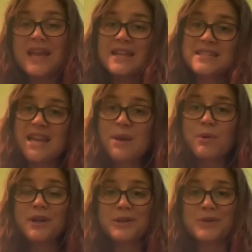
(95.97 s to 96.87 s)
Today, we're
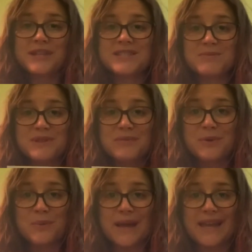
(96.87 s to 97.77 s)
going to look at some
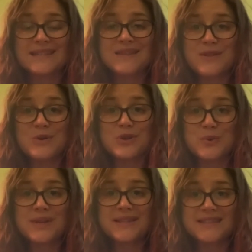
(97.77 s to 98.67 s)
different ways that you
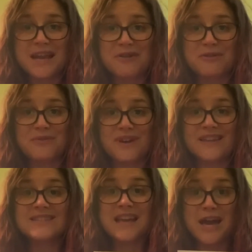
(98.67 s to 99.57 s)
can
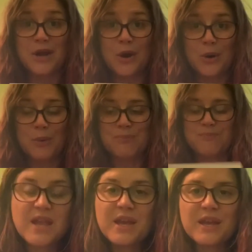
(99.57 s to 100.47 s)
sacrifice at home.
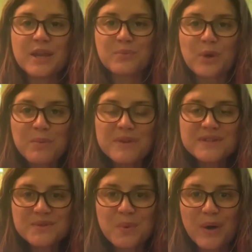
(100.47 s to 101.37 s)
In
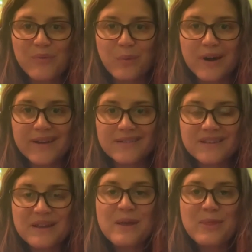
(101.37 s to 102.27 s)
Romans 12:1,
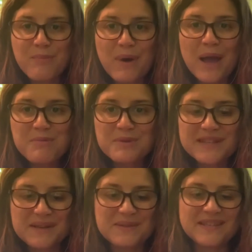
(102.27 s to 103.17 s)
the Bible
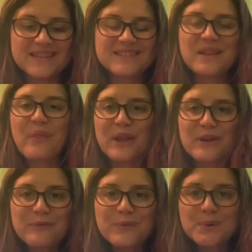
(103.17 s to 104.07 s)
tells us,
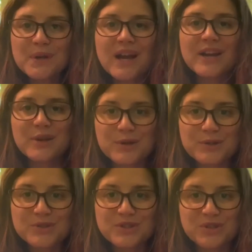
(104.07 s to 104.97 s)
"Therefore I
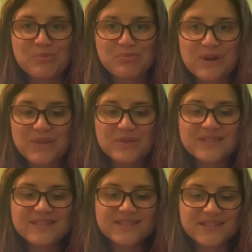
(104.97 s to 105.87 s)
urge you, brothers
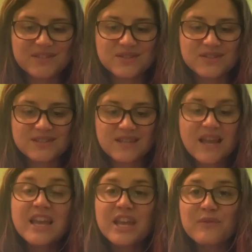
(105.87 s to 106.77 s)
and sisters,
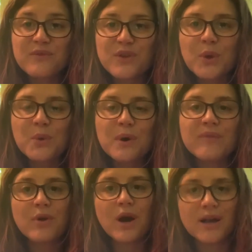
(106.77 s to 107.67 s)
in view
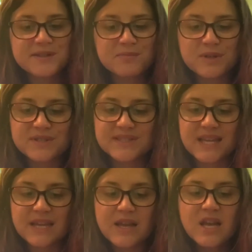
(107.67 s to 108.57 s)
of God's
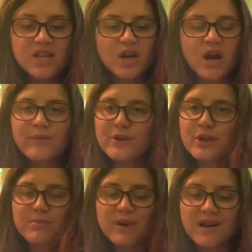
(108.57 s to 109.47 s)
mercy, to offer
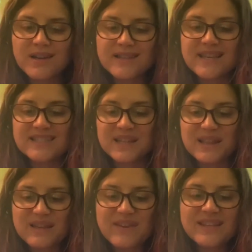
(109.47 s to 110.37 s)
your bodies as a
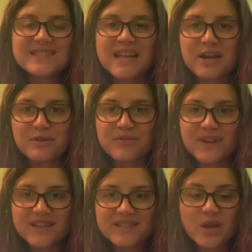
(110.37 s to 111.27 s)
living
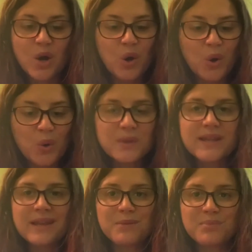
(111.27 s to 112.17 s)
sacrifice,
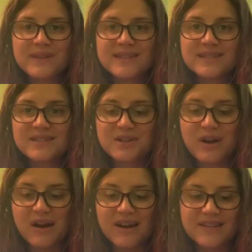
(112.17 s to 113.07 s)
holy and pleasing to
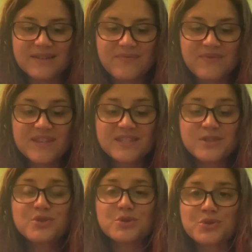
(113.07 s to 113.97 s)
God. This
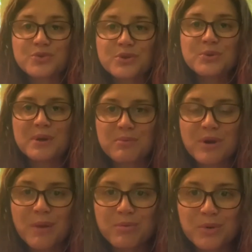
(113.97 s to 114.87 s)
is your true and
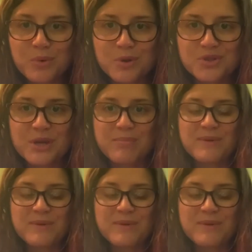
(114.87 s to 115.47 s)
proper worship."